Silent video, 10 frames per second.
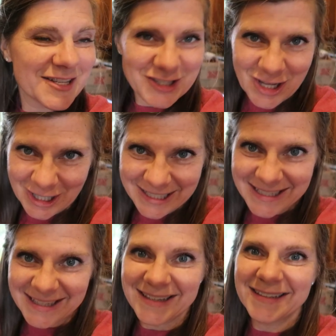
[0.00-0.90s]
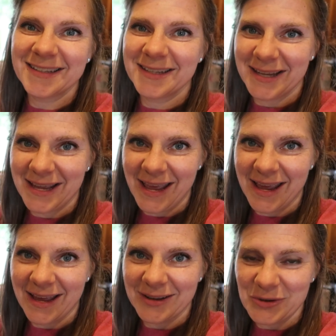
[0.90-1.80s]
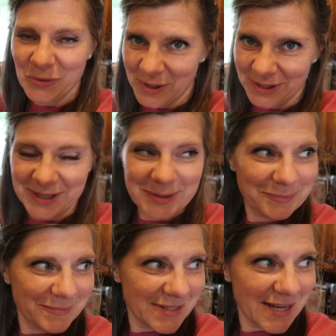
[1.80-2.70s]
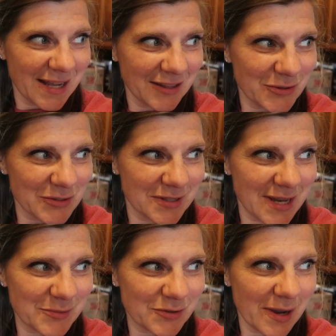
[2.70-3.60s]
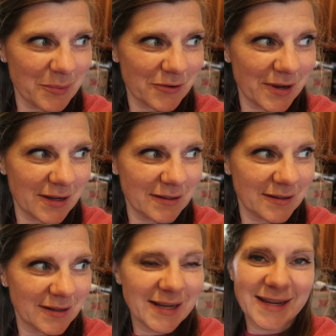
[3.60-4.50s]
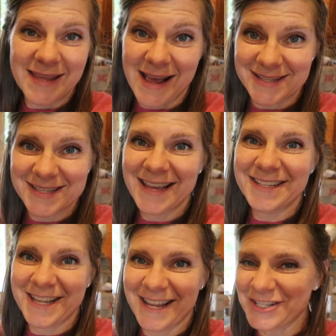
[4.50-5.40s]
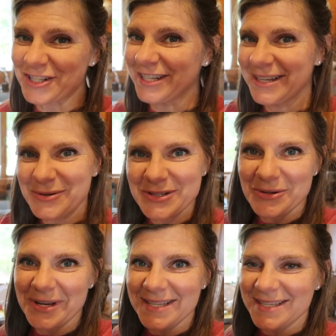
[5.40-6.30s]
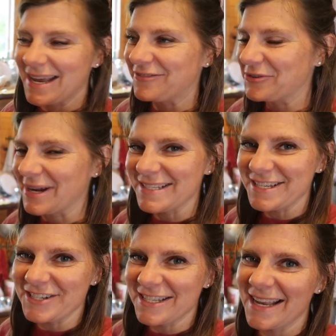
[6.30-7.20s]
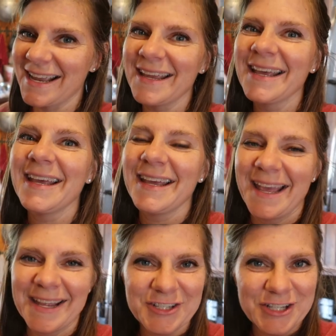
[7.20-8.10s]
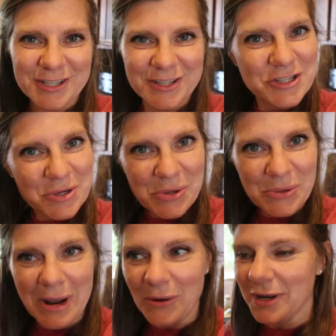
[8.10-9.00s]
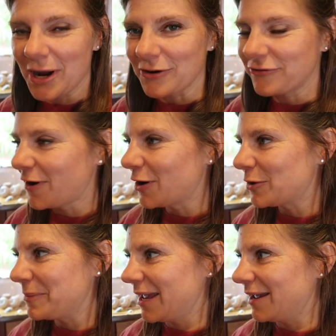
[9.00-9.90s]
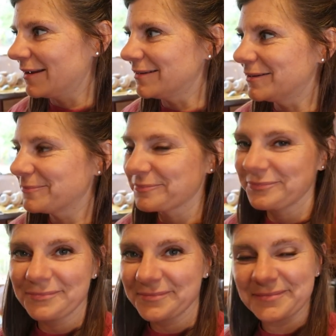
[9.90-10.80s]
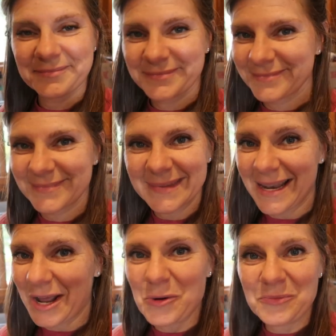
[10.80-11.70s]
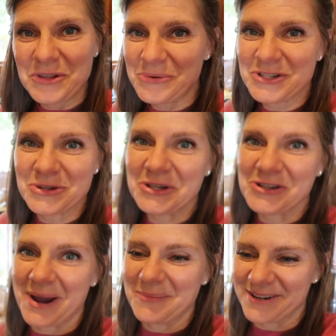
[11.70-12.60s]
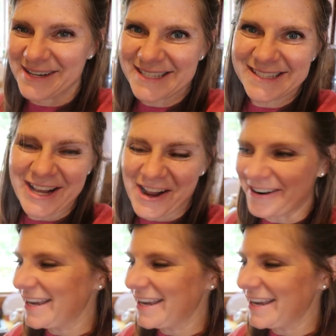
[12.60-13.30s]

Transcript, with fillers: Sully, and William. Did I get those names right, Maria? Yes, and to Angela. It was so nice to have you guys here today and just show you around our farm, and I hope that you enjoy your cranberries. All